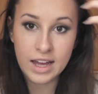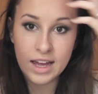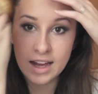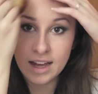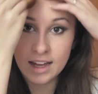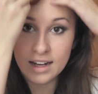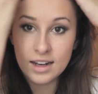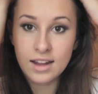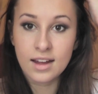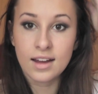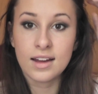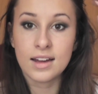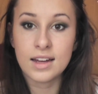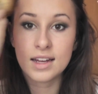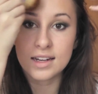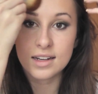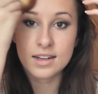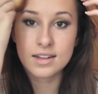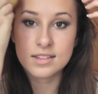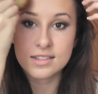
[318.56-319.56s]
the
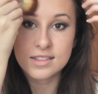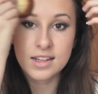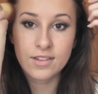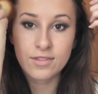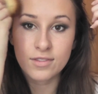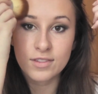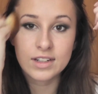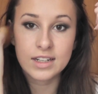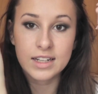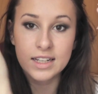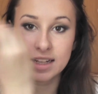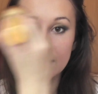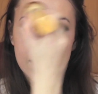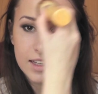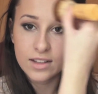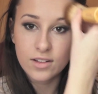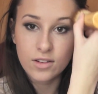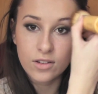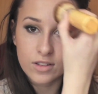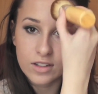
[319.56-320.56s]
hairline,
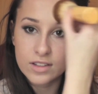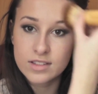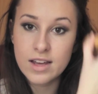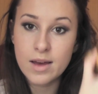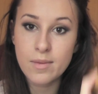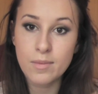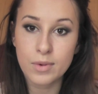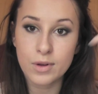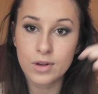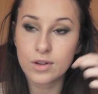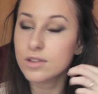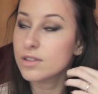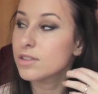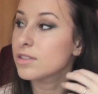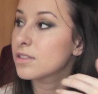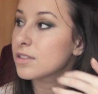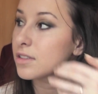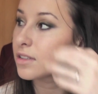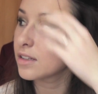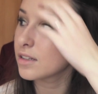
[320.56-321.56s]
definitely on the
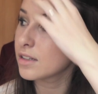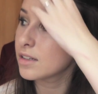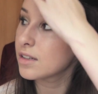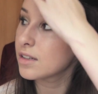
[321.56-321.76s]
temples,